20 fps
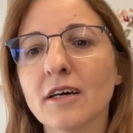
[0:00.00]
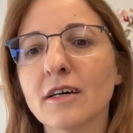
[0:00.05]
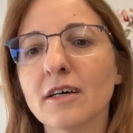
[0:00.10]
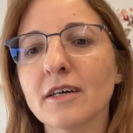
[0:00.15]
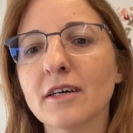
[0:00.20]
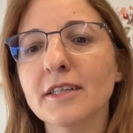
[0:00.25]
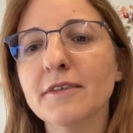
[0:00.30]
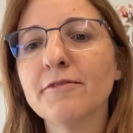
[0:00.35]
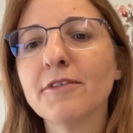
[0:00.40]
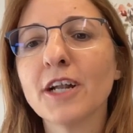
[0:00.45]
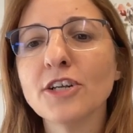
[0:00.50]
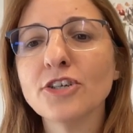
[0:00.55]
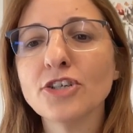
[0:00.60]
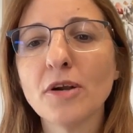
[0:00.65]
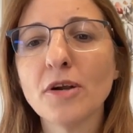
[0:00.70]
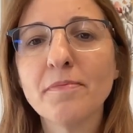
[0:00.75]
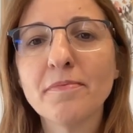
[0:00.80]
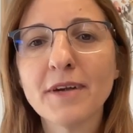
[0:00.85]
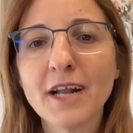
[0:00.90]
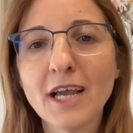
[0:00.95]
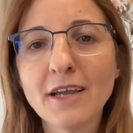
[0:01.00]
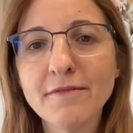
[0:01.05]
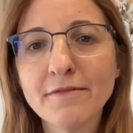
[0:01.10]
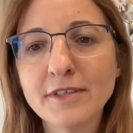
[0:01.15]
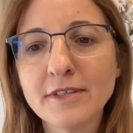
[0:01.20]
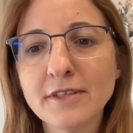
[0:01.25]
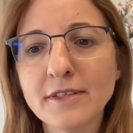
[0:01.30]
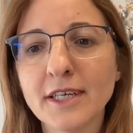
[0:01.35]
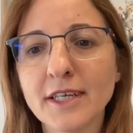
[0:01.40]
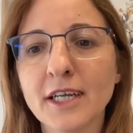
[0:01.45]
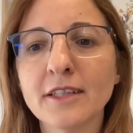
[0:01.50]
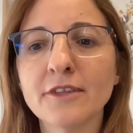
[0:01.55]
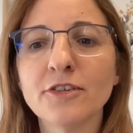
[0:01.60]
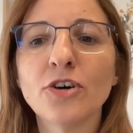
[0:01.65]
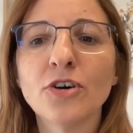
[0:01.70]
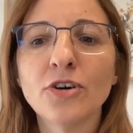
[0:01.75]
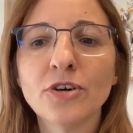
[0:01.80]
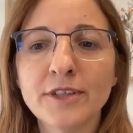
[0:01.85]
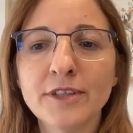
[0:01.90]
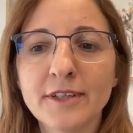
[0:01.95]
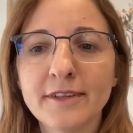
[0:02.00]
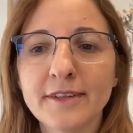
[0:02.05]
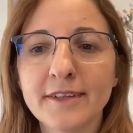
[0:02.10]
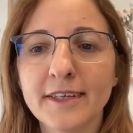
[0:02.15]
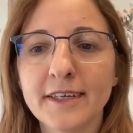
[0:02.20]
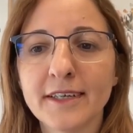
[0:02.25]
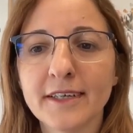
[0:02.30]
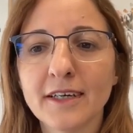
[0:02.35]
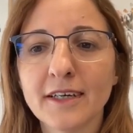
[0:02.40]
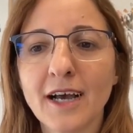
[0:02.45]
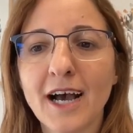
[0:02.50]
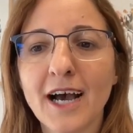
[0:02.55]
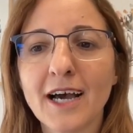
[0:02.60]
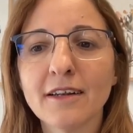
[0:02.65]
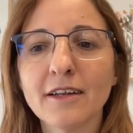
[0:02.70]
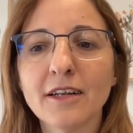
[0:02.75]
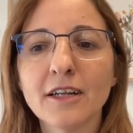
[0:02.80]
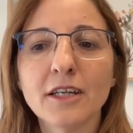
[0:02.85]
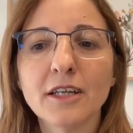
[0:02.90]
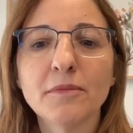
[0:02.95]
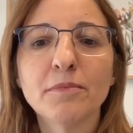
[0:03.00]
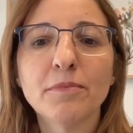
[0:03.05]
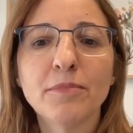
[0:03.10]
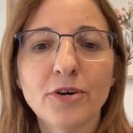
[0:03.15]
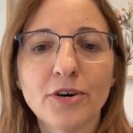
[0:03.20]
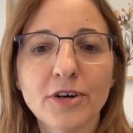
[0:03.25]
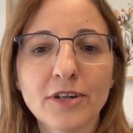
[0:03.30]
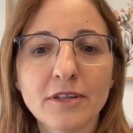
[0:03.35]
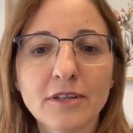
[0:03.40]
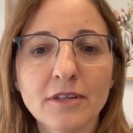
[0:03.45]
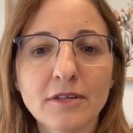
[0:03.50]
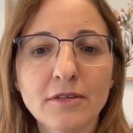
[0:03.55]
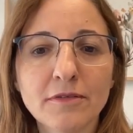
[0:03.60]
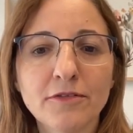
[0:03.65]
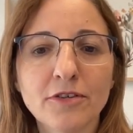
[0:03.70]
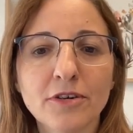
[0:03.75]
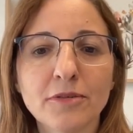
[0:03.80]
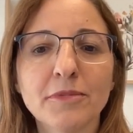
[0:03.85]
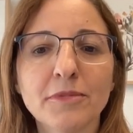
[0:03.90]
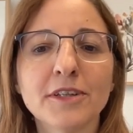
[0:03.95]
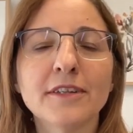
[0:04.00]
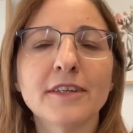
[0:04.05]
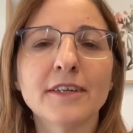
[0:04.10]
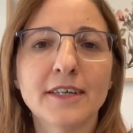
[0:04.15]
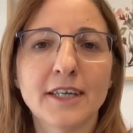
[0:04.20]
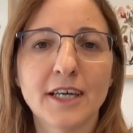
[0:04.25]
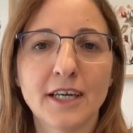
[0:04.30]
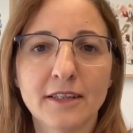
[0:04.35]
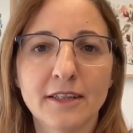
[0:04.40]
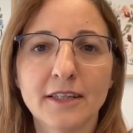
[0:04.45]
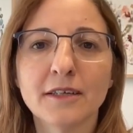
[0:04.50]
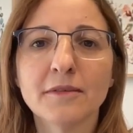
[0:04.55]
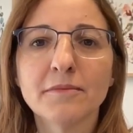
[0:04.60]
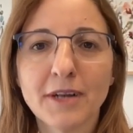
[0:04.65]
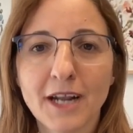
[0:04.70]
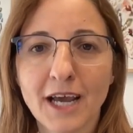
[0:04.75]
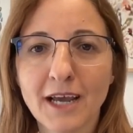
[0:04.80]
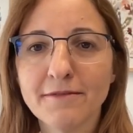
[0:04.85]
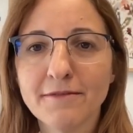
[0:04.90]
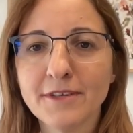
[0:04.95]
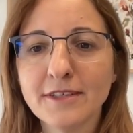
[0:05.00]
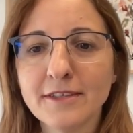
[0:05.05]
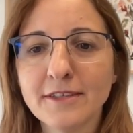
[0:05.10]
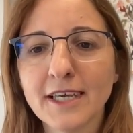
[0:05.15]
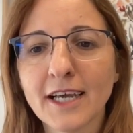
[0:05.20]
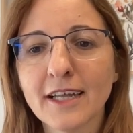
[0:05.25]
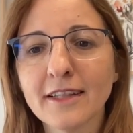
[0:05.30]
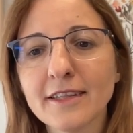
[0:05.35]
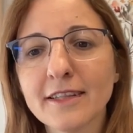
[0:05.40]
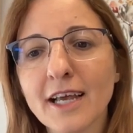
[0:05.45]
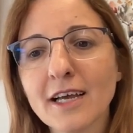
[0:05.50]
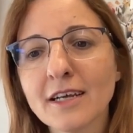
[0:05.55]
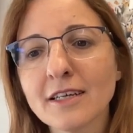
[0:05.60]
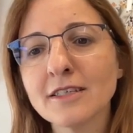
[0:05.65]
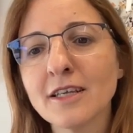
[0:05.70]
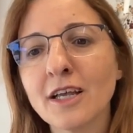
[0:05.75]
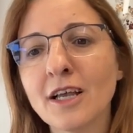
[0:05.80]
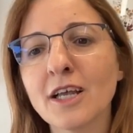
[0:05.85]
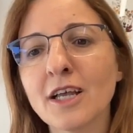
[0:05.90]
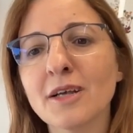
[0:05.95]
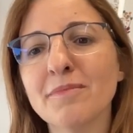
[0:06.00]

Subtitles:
Differential privacy and auditing are really important for mitigating privacy attacks,